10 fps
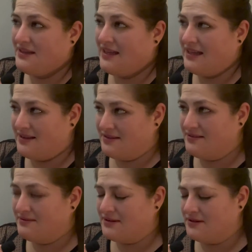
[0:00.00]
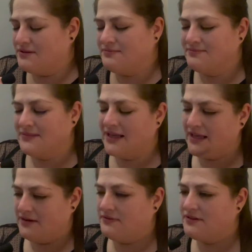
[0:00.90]
and a
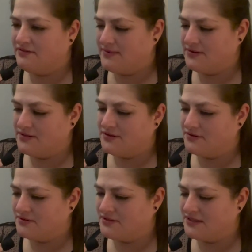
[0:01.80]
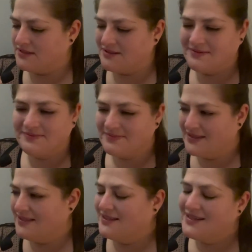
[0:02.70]
handful of metal songs is
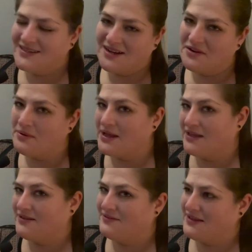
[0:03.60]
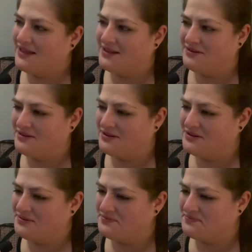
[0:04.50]
dark wave
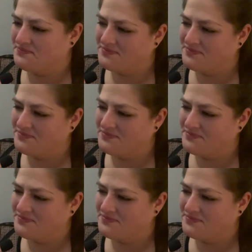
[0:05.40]
and